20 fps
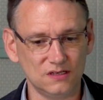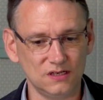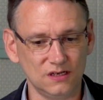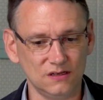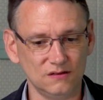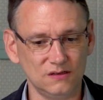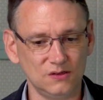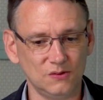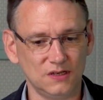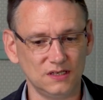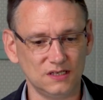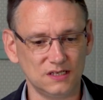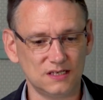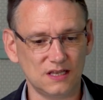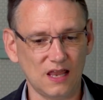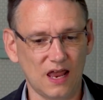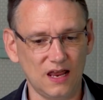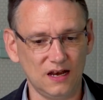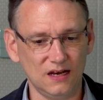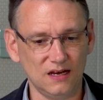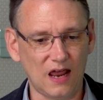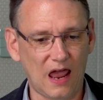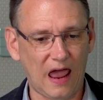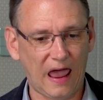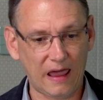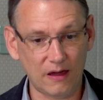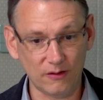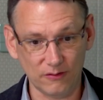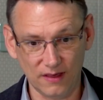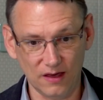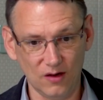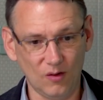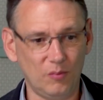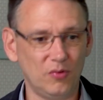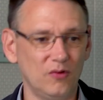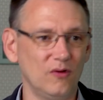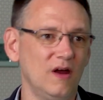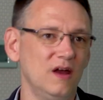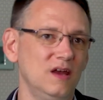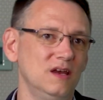to understand how they
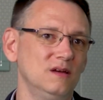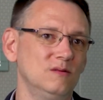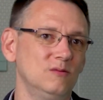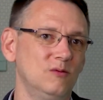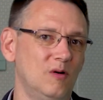operate,